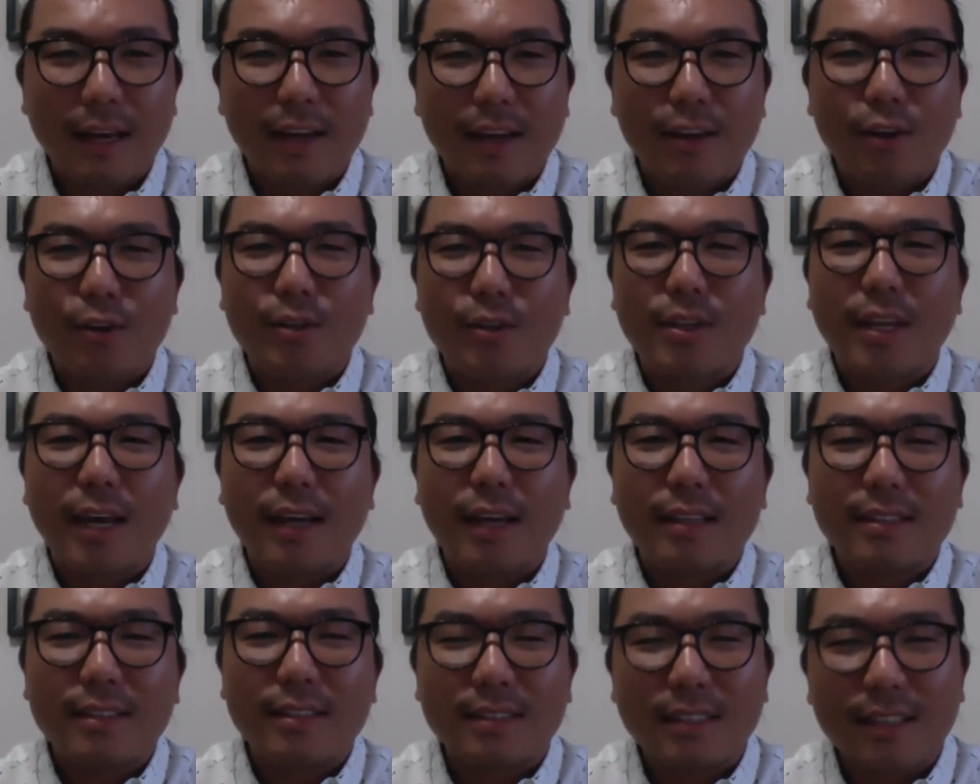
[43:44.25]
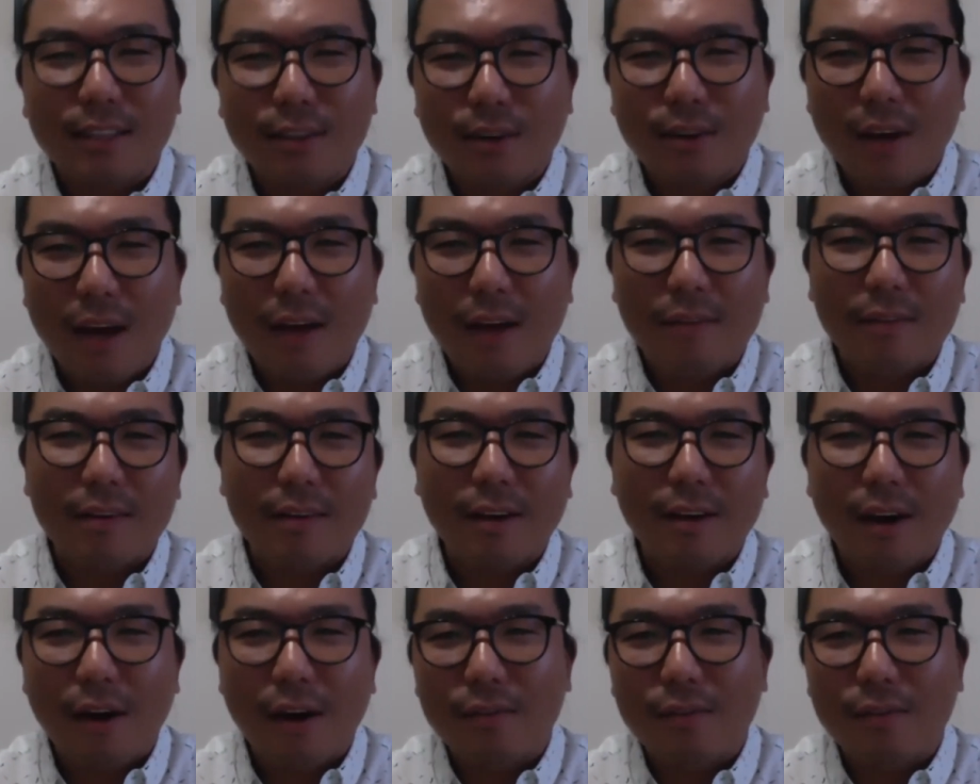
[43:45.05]
You're texting, you're having a
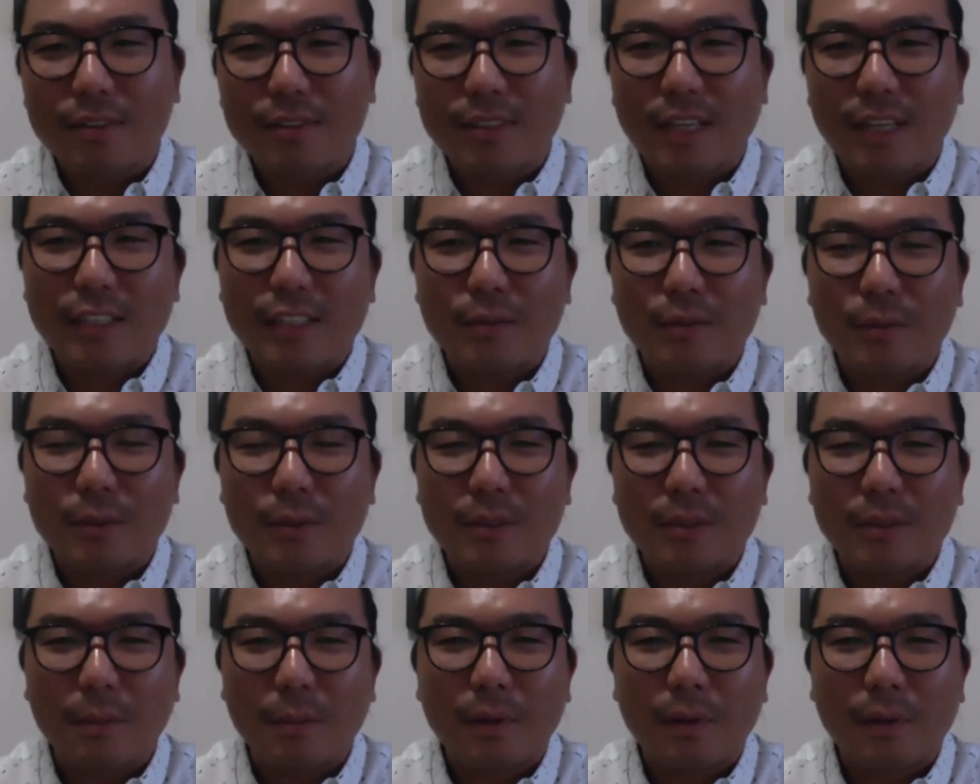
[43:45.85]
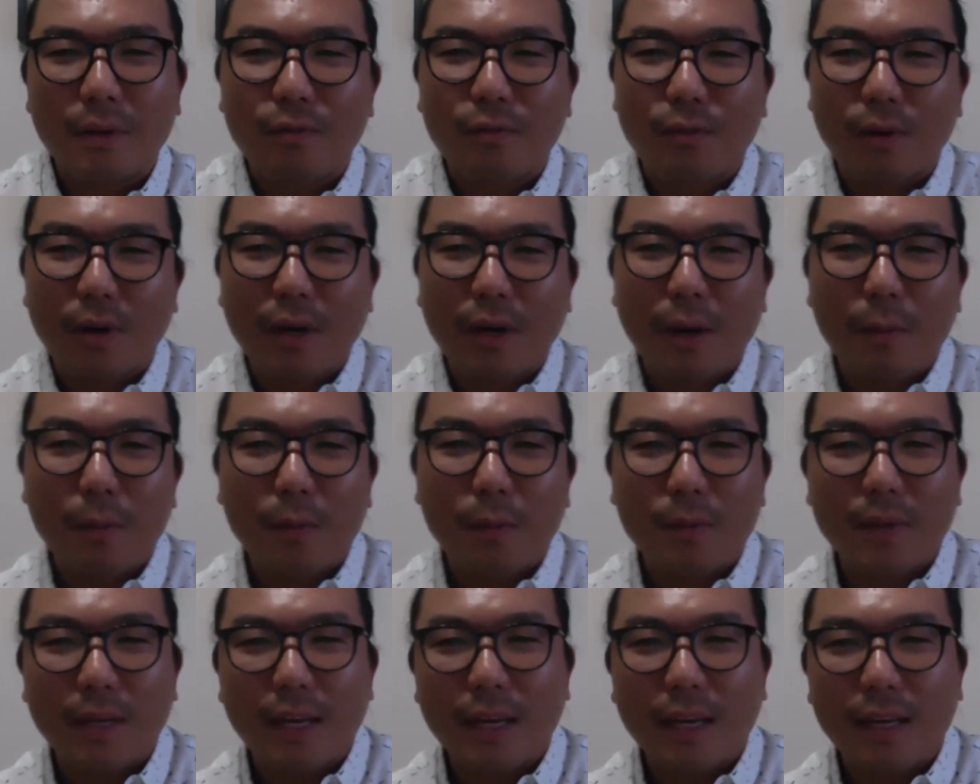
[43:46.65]
conversation with somebody for a couple
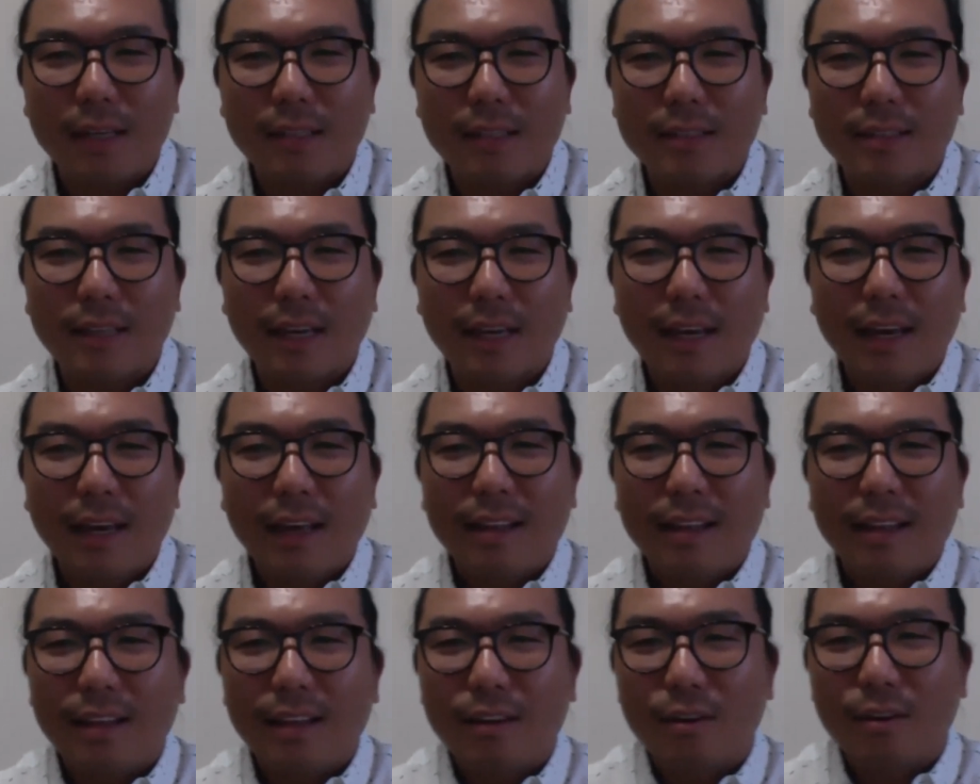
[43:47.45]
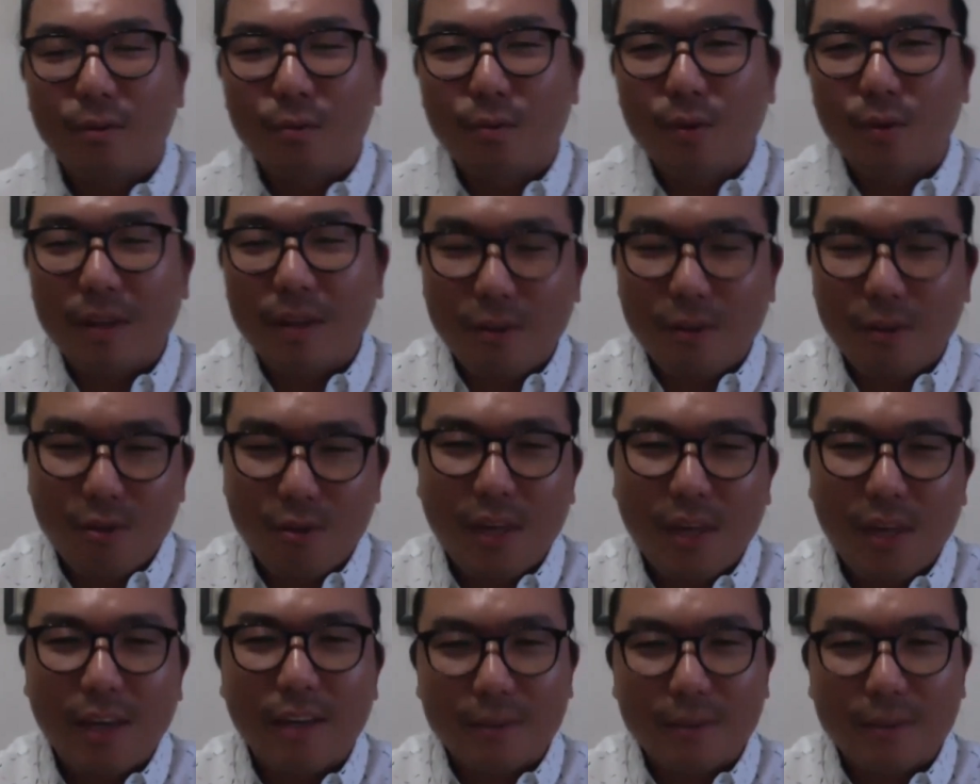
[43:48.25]
of days, then you
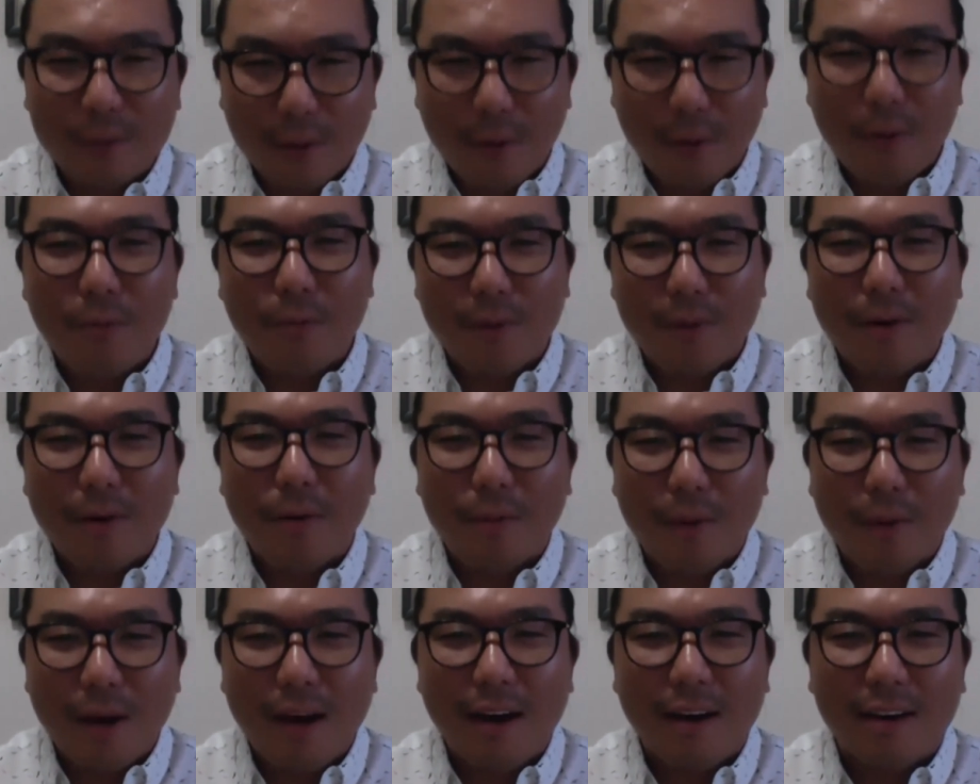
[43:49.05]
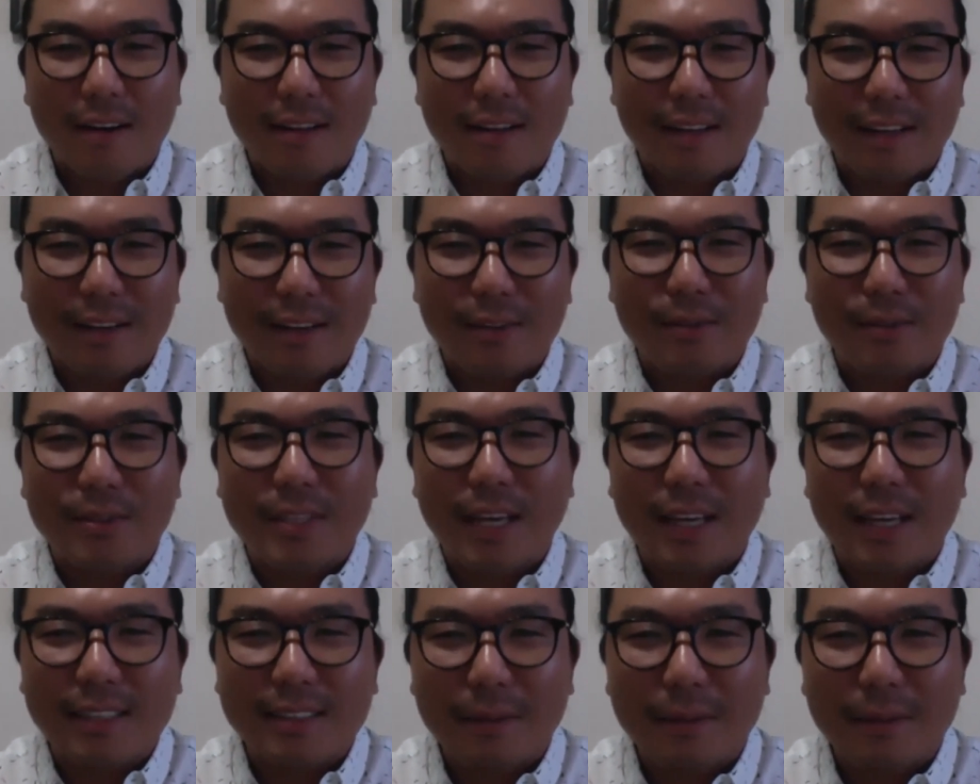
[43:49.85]
think it's going real well, and then you
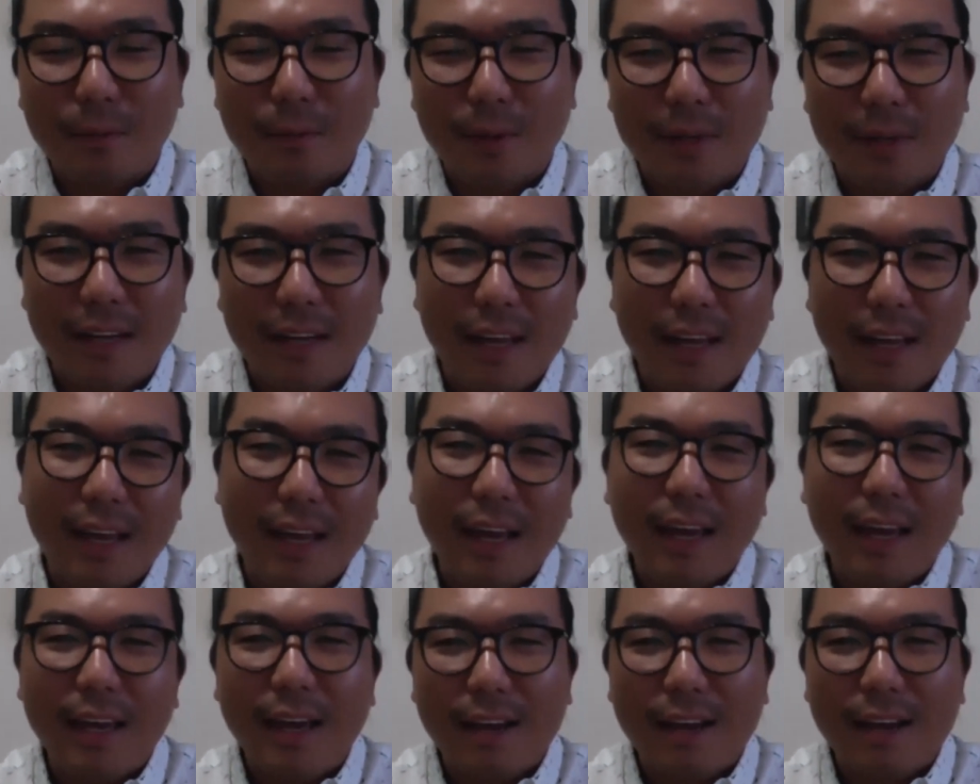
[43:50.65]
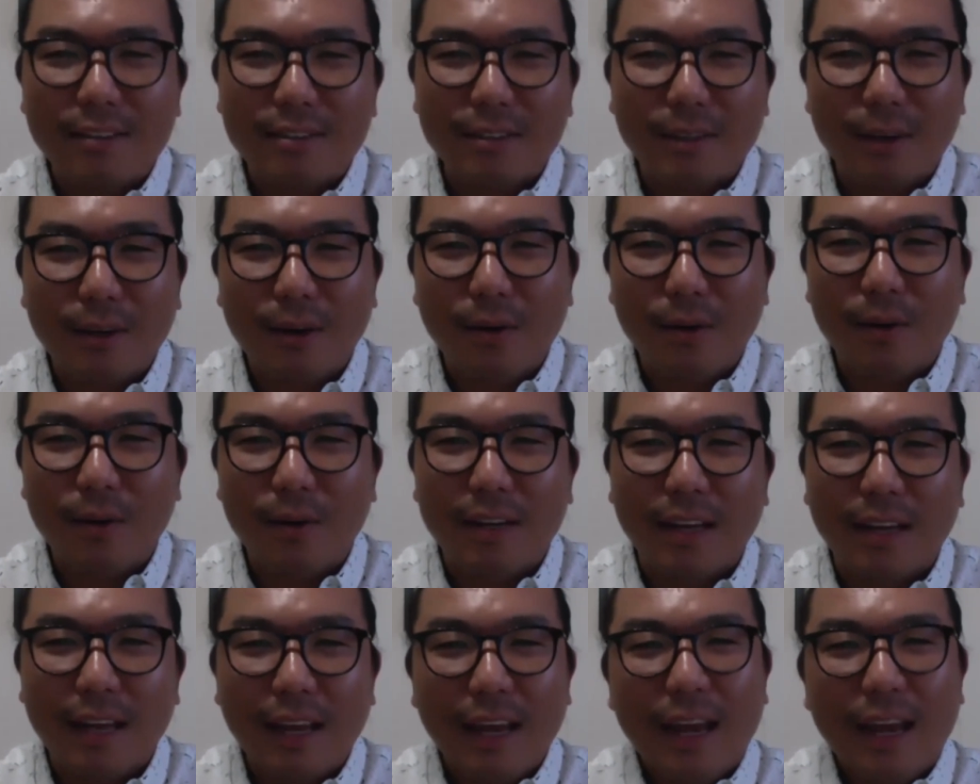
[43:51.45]
text them one day, hey, how's it going?